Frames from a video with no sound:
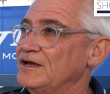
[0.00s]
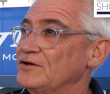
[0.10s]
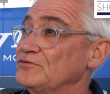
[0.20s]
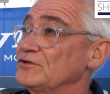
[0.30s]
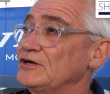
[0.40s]

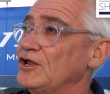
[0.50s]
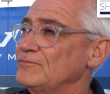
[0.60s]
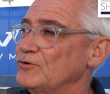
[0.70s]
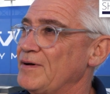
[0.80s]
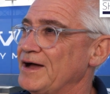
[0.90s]
for the
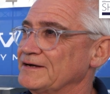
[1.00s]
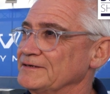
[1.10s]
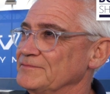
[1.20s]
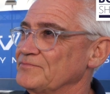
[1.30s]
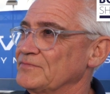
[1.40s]
global
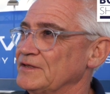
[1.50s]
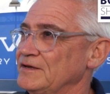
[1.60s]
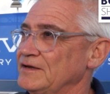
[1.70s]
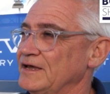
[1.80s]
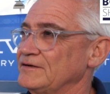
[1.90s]
market,
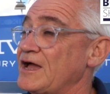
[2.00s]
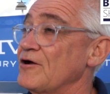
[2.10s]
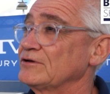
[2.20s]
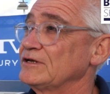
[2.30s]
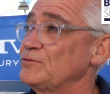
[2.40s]
and
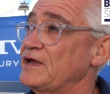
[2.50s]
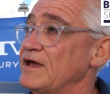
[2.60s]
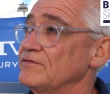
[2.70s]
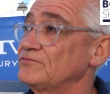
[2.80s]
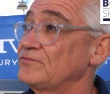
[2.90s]
currently we
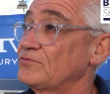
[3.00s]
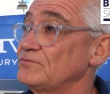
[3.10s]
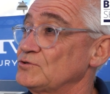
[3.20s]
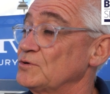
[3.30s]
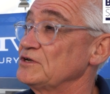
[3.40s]
have
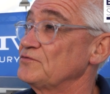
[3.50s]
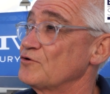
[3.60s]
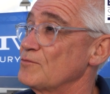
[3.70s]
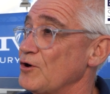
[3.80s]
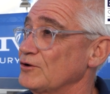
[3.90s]

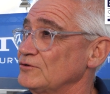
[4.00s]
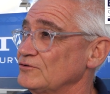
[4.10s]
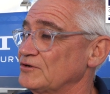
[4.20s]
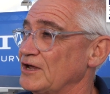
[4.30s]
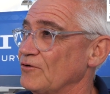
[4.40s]
24
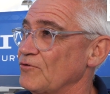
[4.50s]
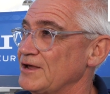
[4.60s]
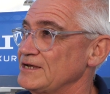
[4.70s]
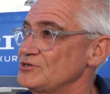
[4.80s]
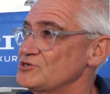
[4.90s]
models in our
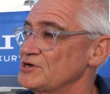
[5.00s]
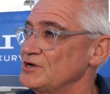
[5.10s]
range